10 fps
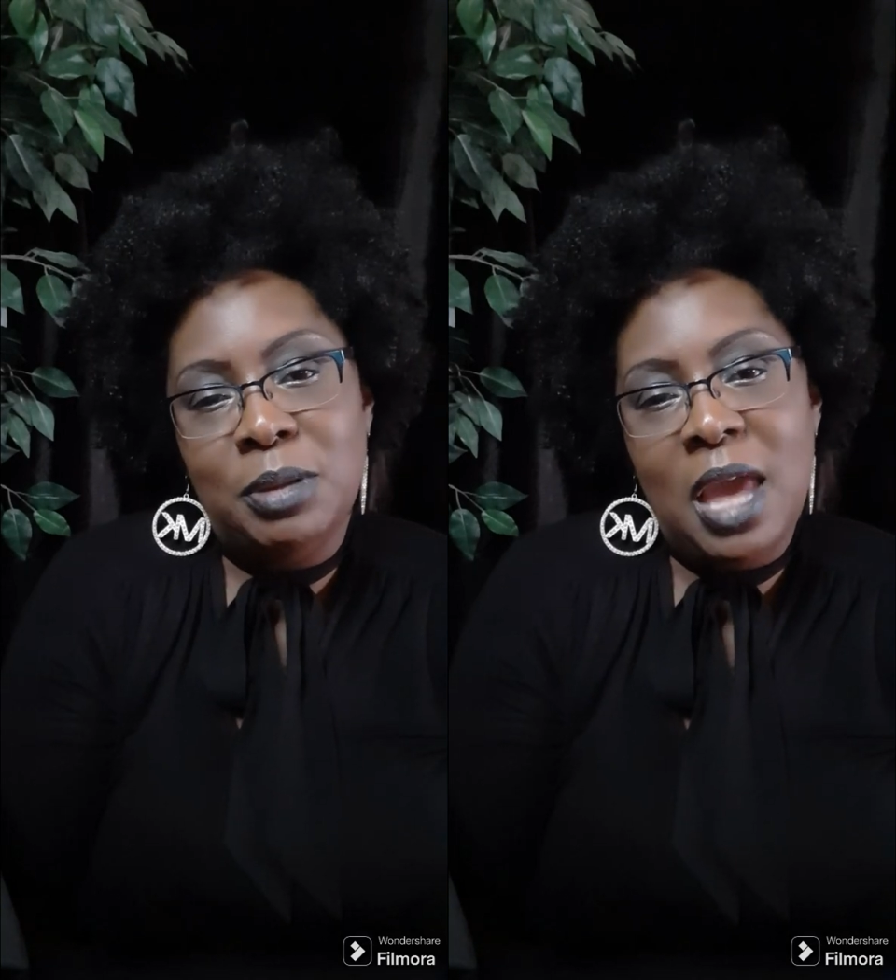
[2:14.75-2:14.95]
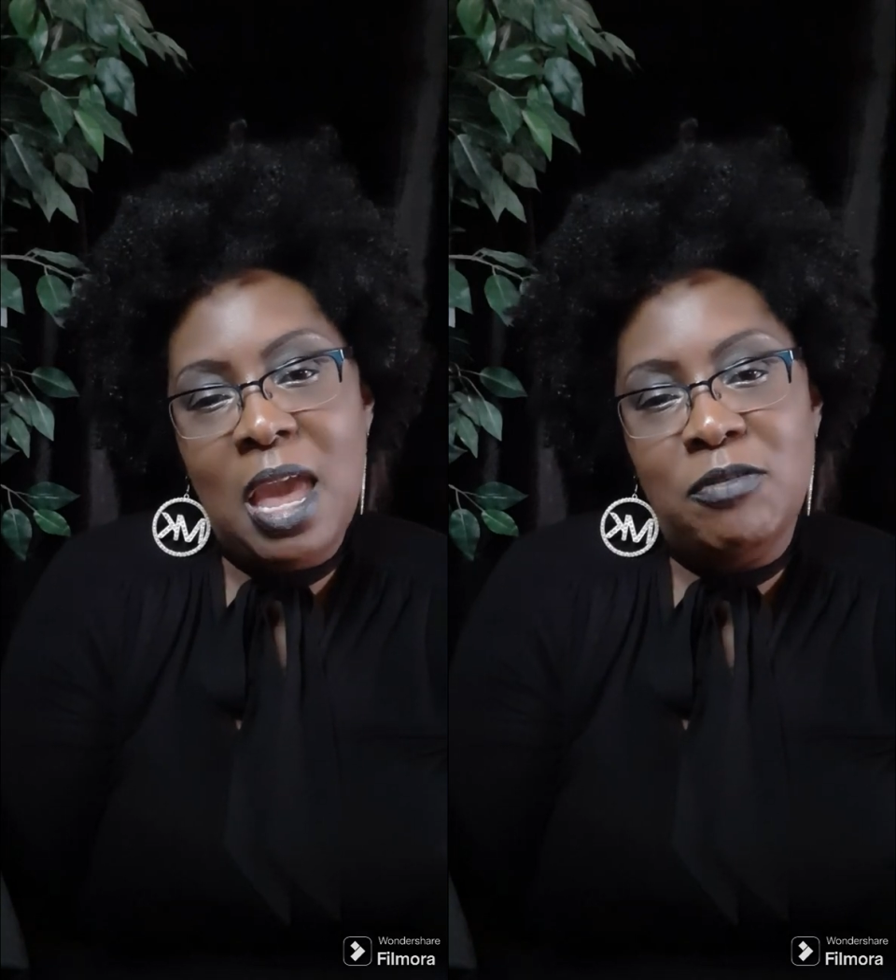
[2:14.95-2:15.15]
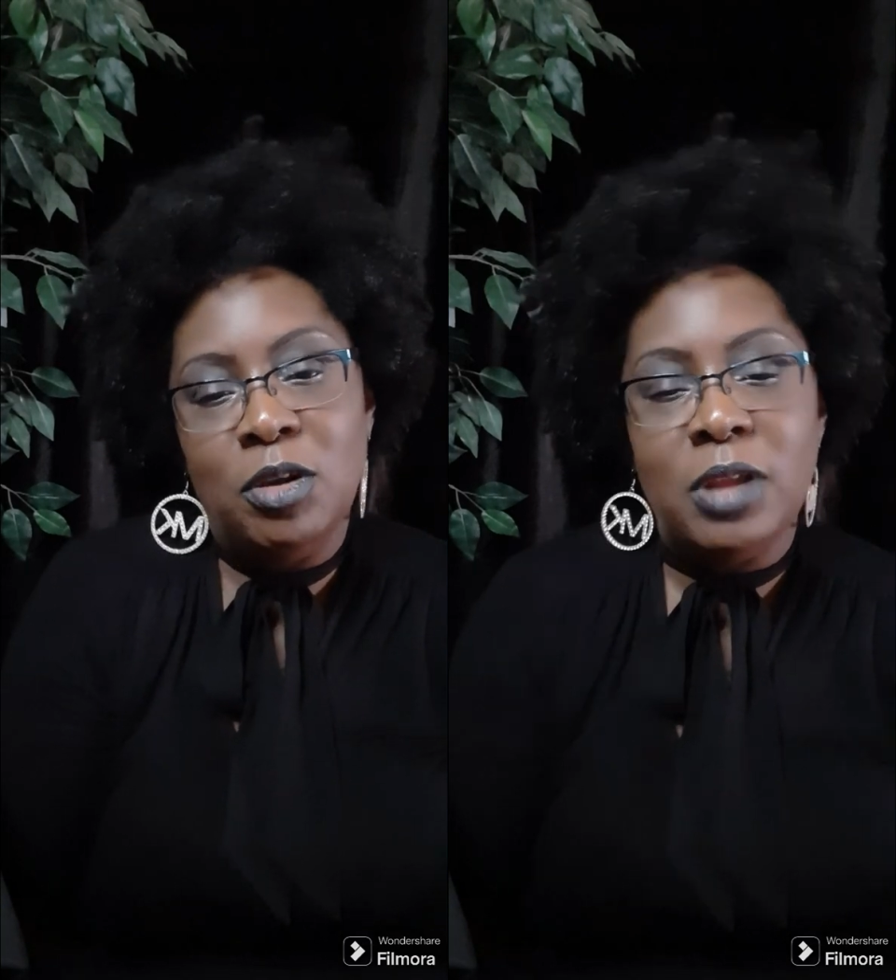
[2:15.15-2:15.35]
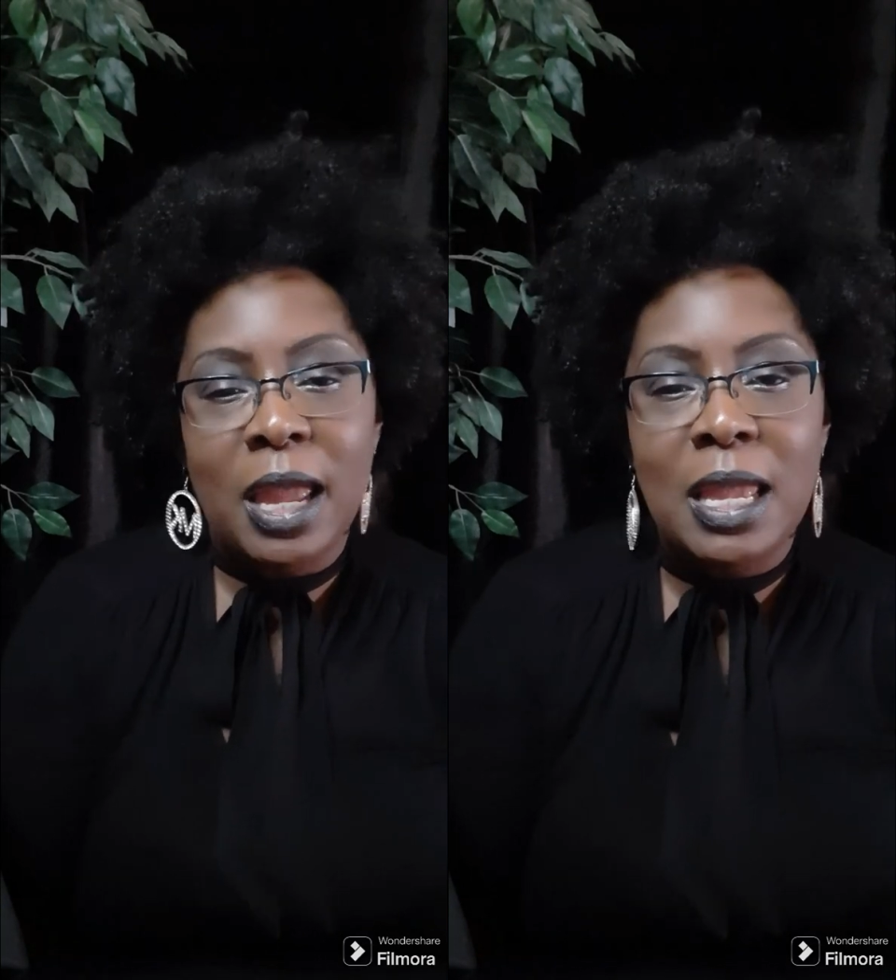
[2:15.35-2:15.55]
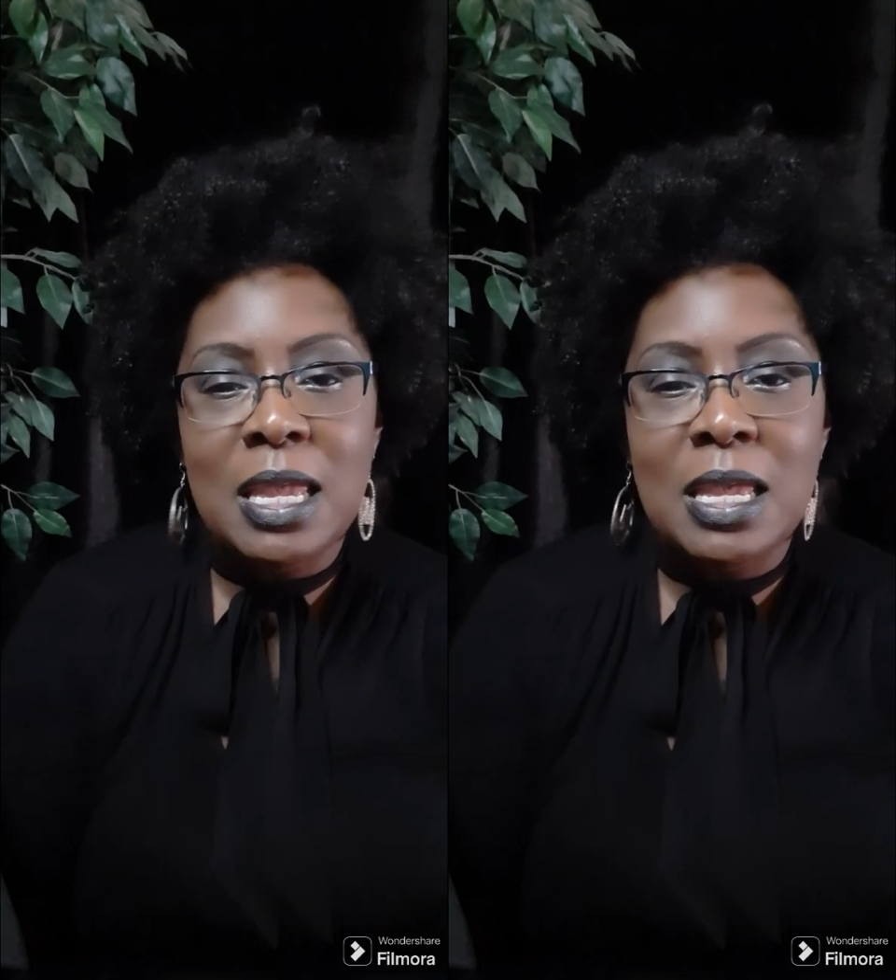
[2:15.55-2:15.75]
behavior
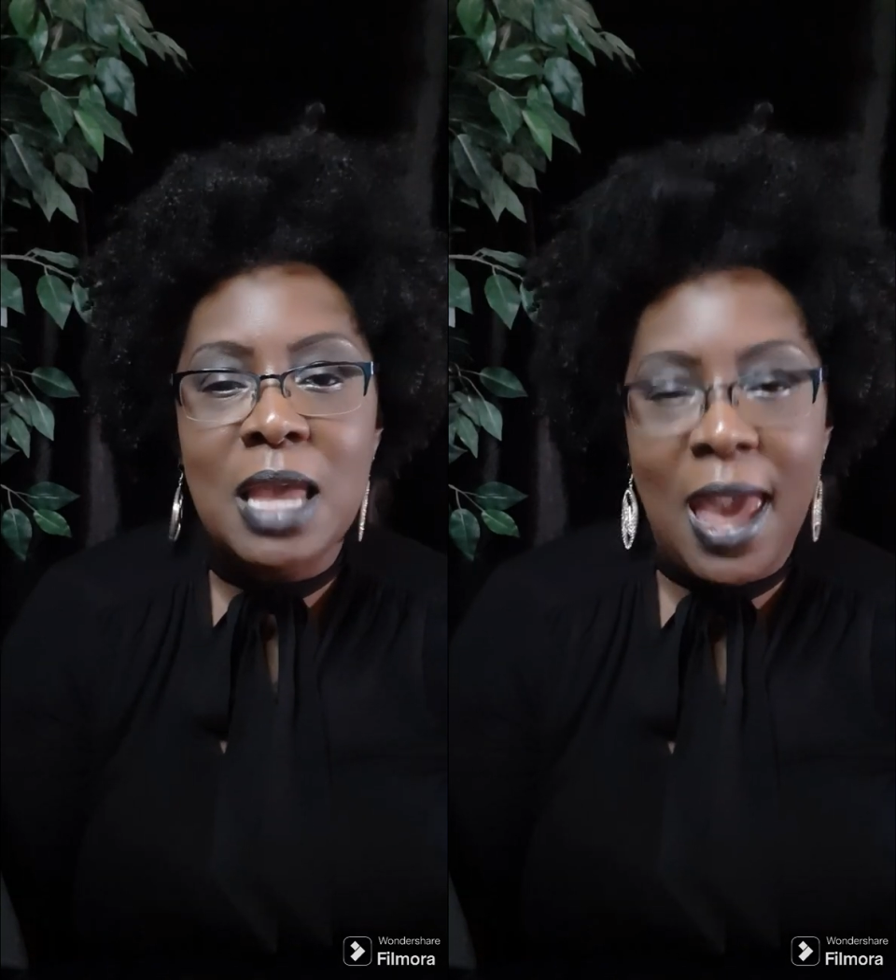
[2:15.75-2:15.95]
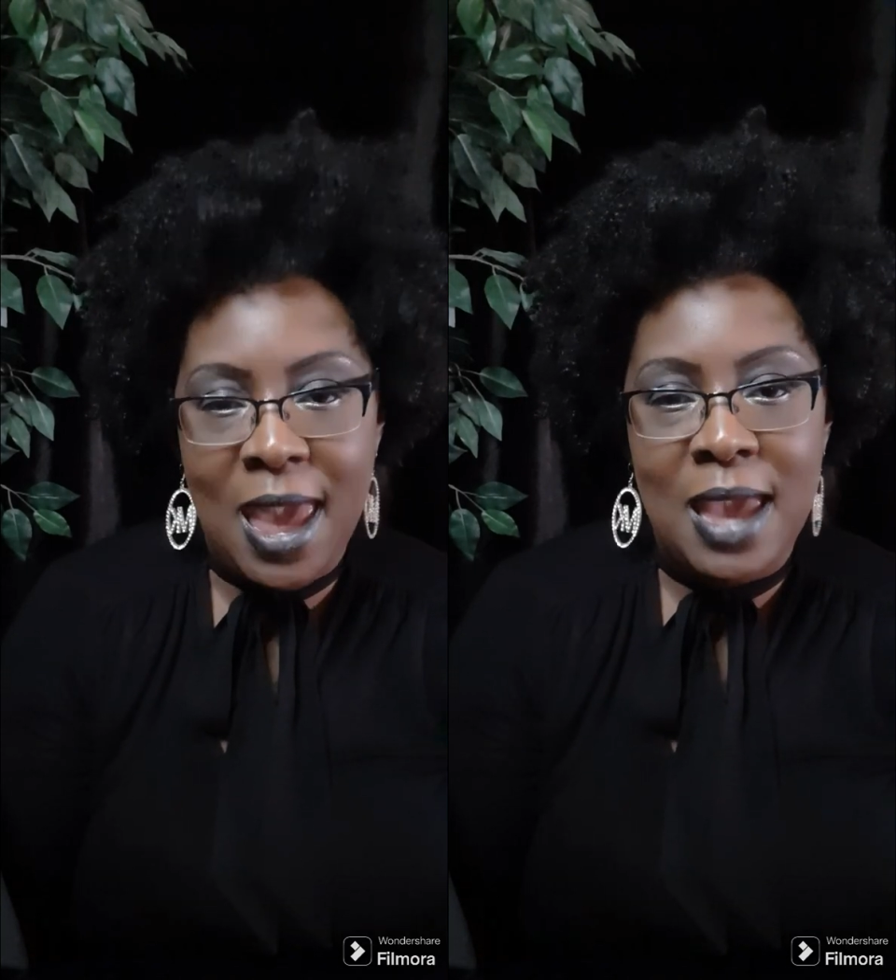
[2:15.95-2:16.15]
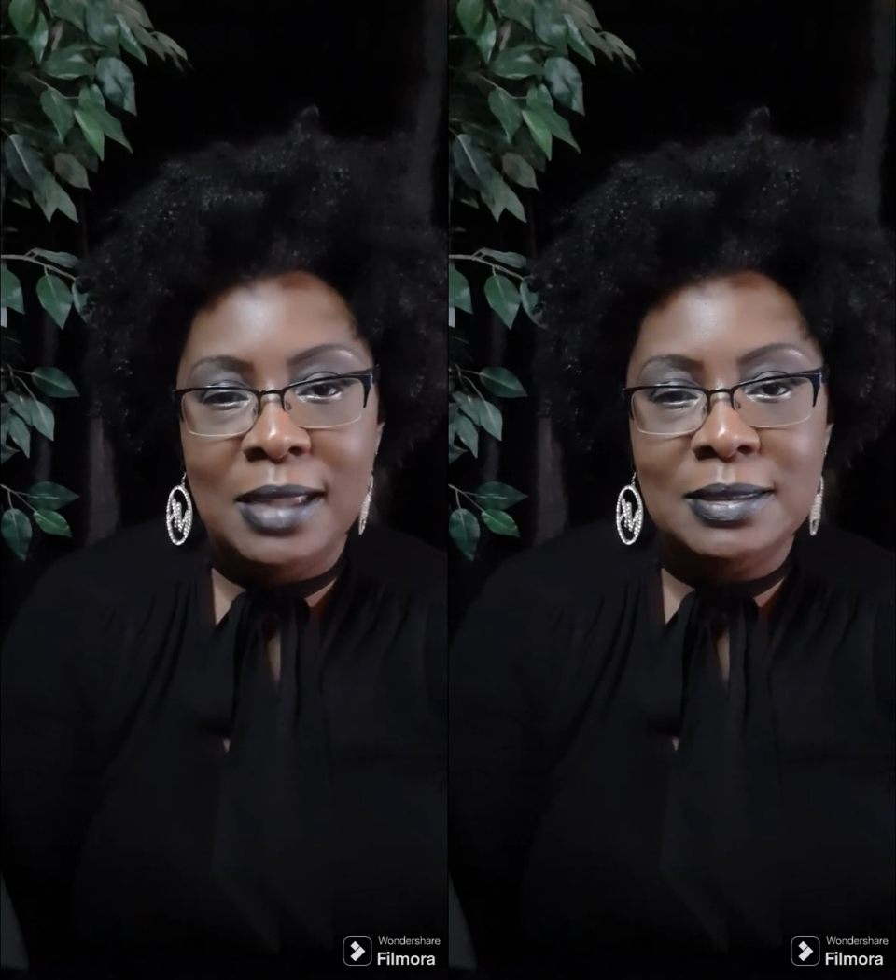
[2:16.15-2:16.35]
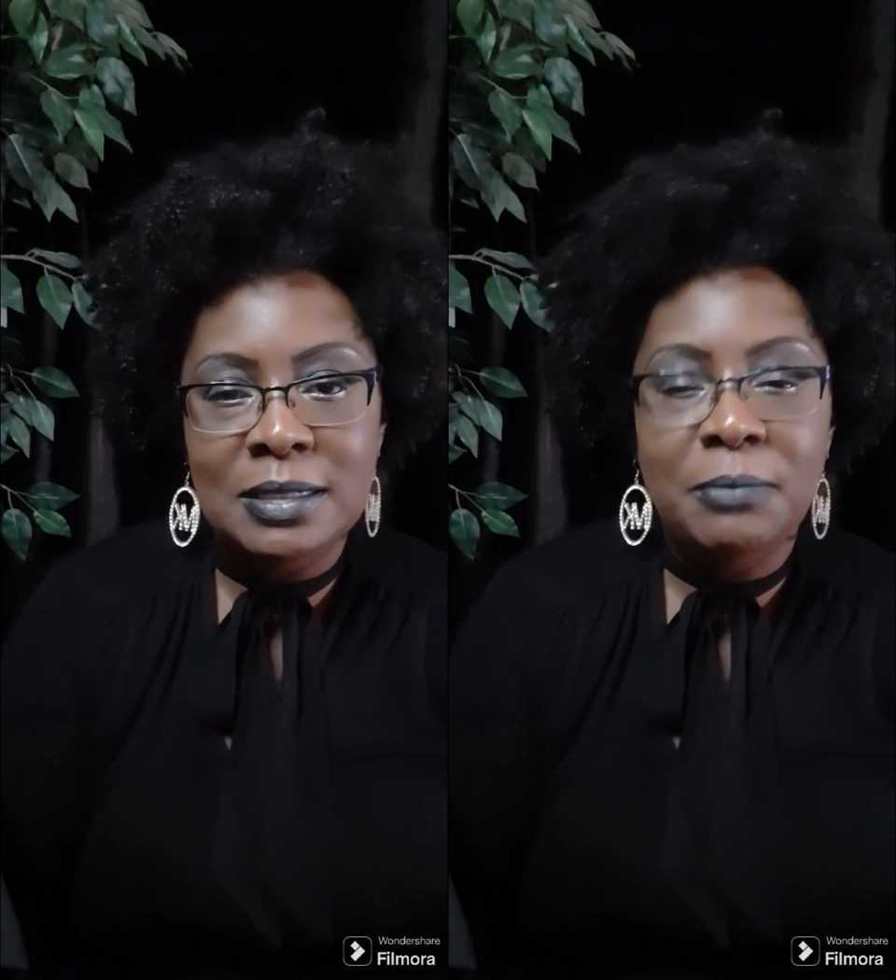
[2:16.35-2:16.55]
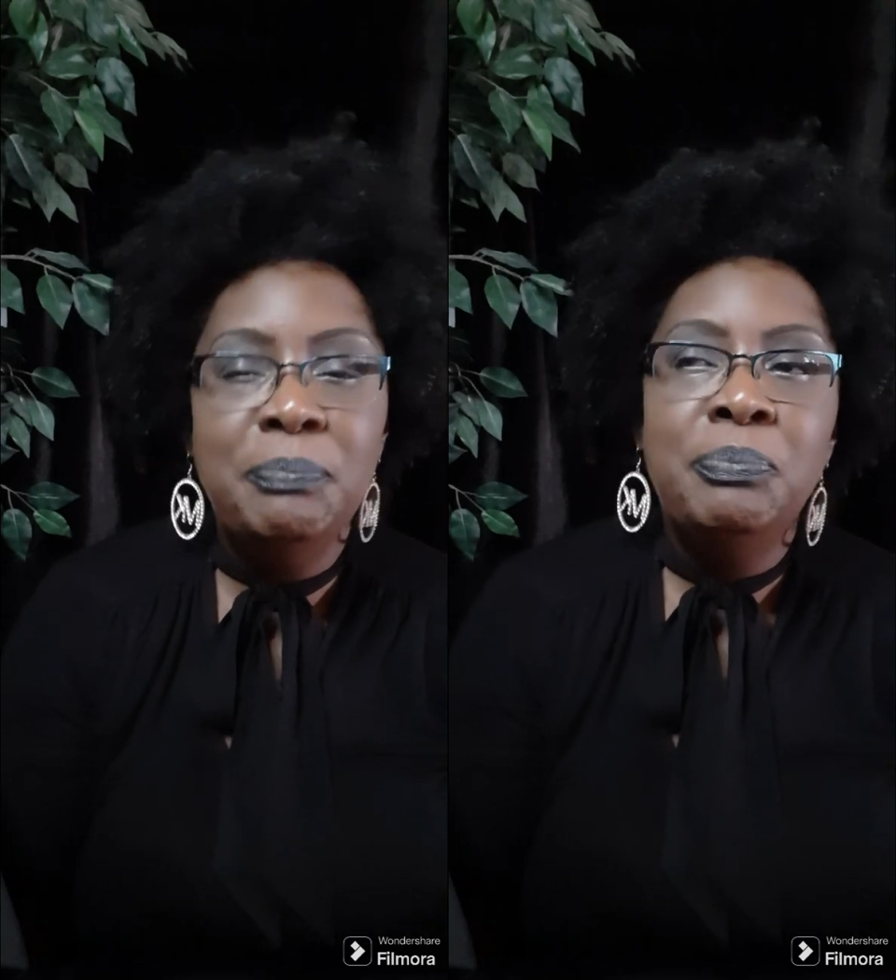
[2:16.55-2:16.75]
that he has.